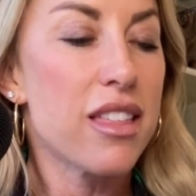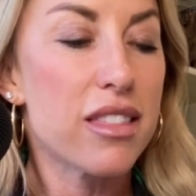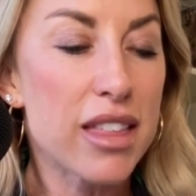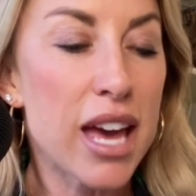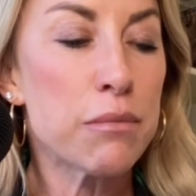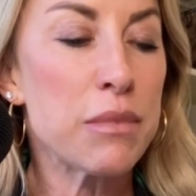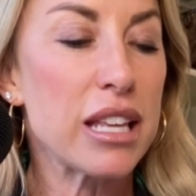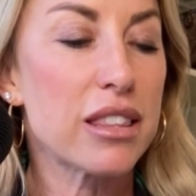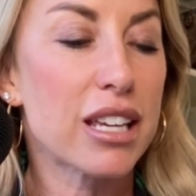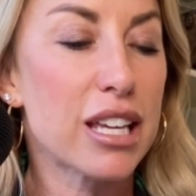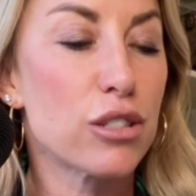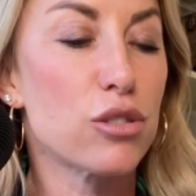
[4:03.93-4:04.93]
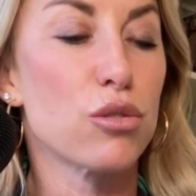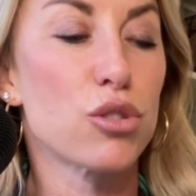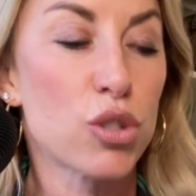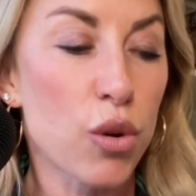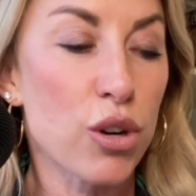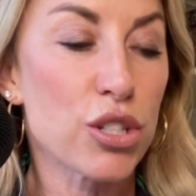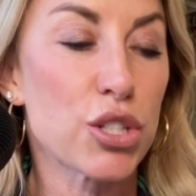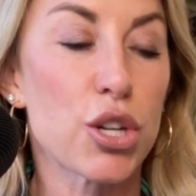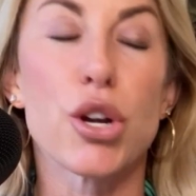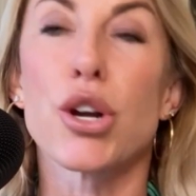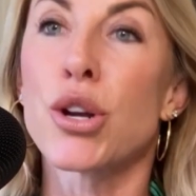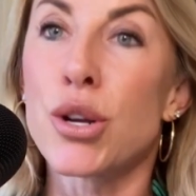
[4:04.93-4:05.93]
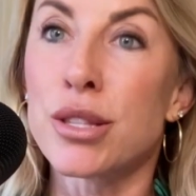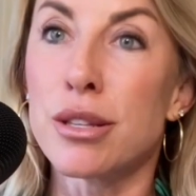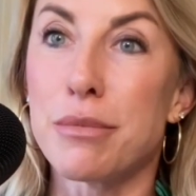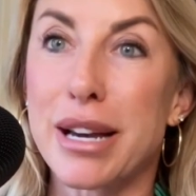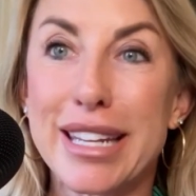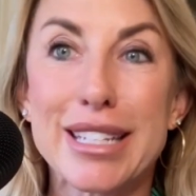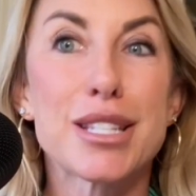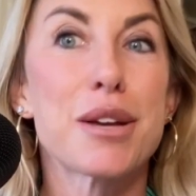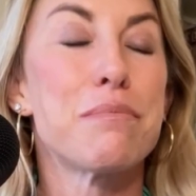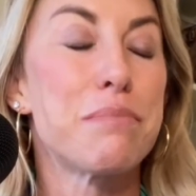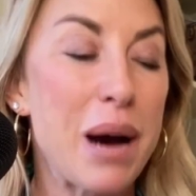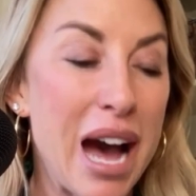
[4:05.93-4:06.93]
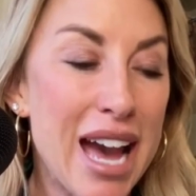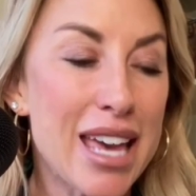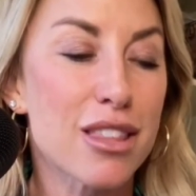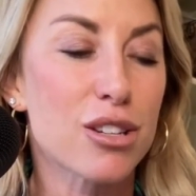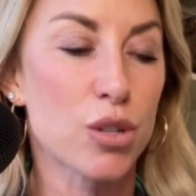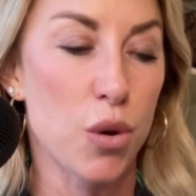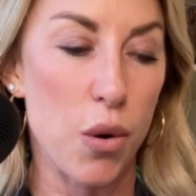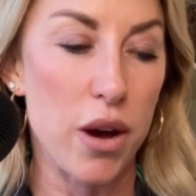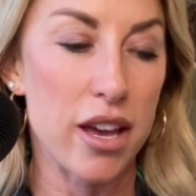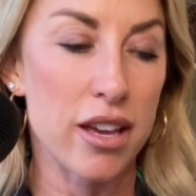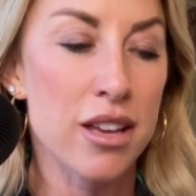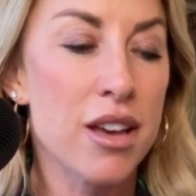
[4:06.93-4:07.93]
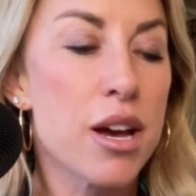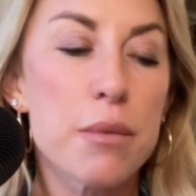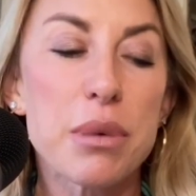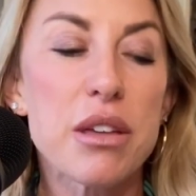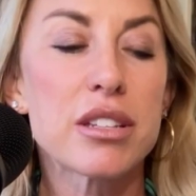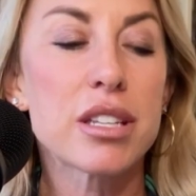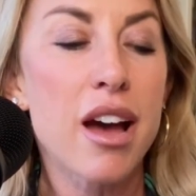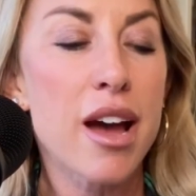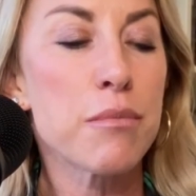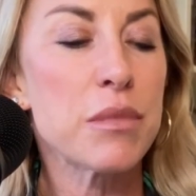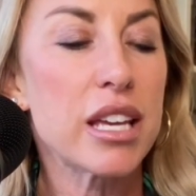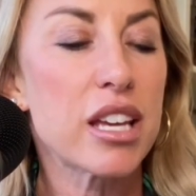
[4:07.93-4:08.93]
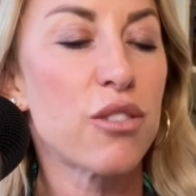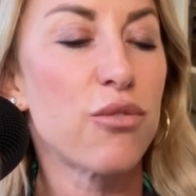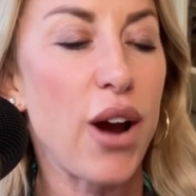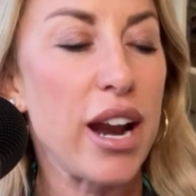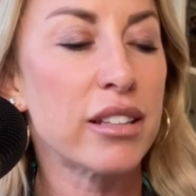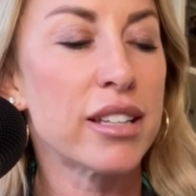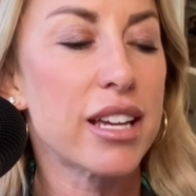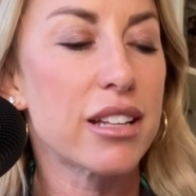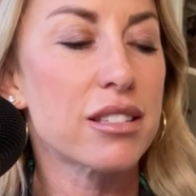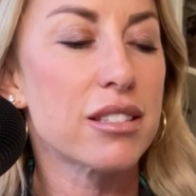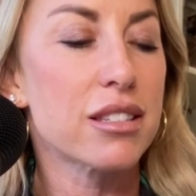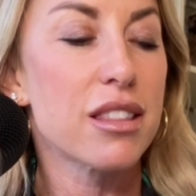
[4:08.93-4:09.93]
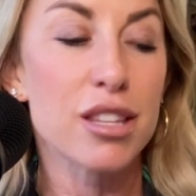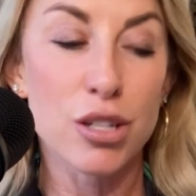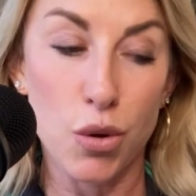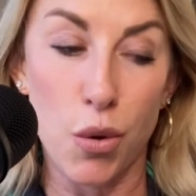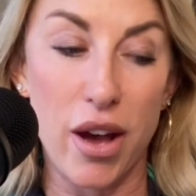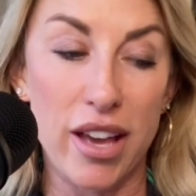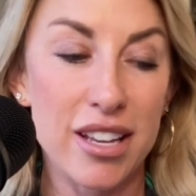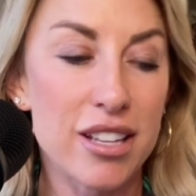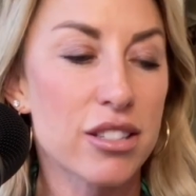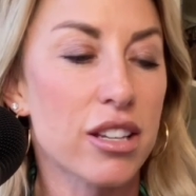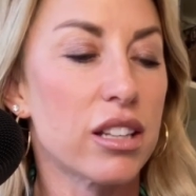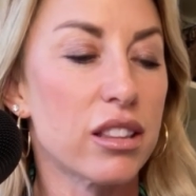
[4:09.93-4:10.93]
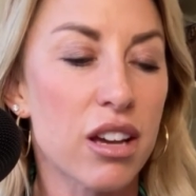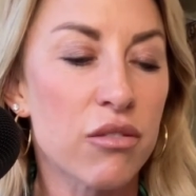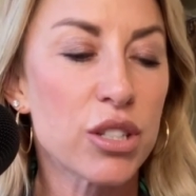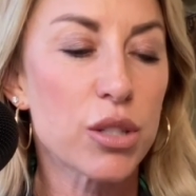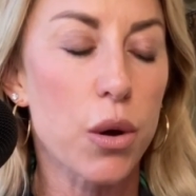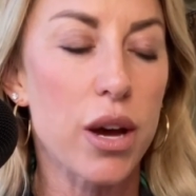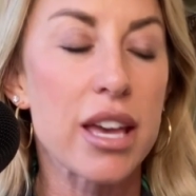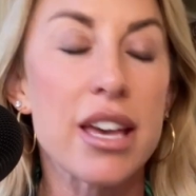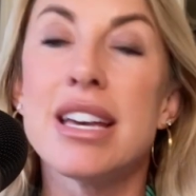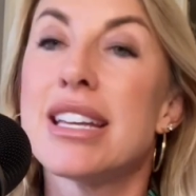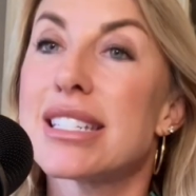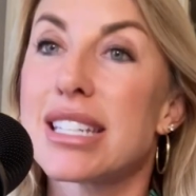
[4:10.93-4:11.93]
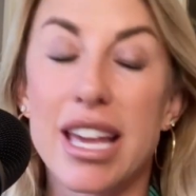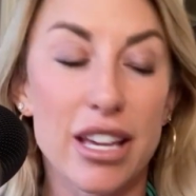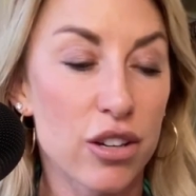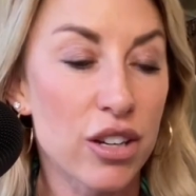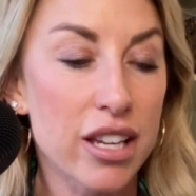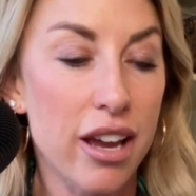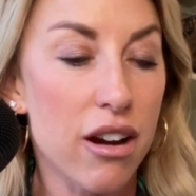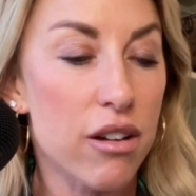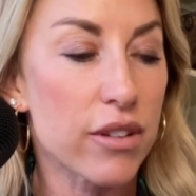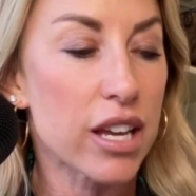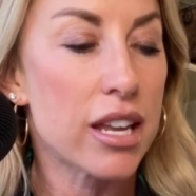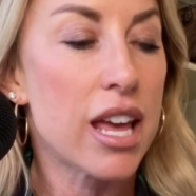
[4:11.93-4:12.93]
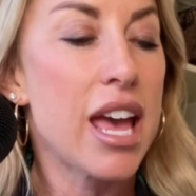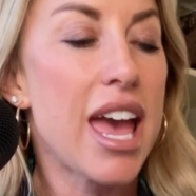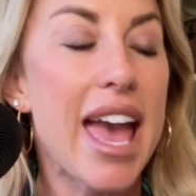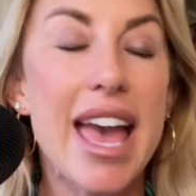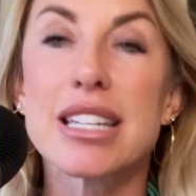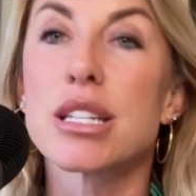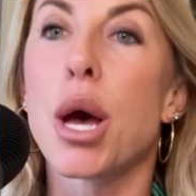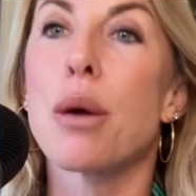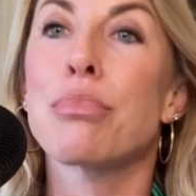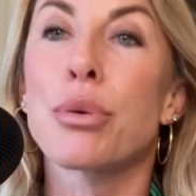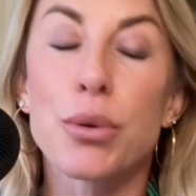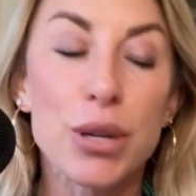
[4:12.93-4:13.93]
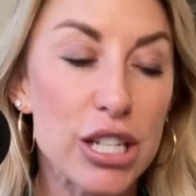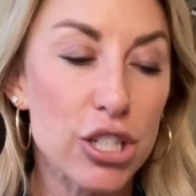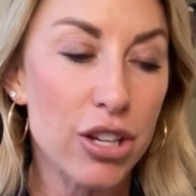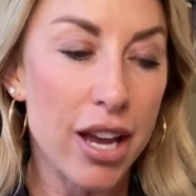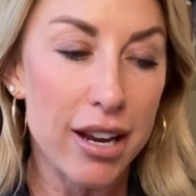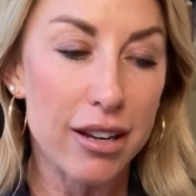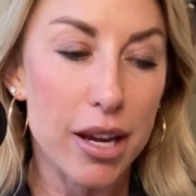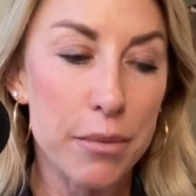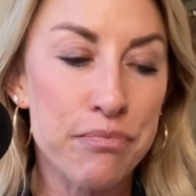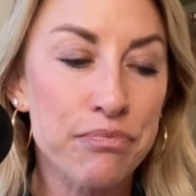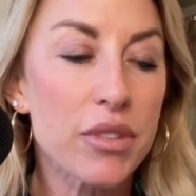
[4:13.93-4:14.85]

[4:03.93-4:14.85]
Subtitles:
Then make the kid do chores to earn the money to buy the toy. By the time the kid finally gets the toy, he's going to love the toy, take good care of it, and appreciate it.